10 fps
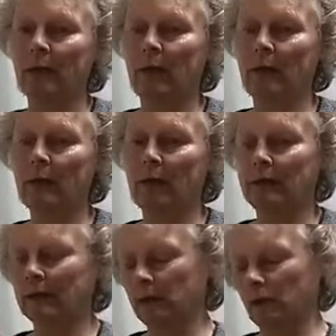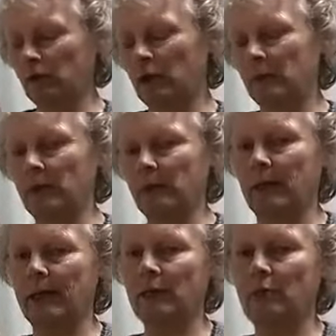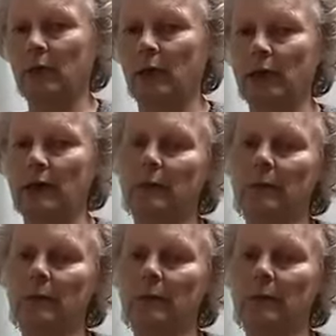And that is a lot cheaper than buying new carders.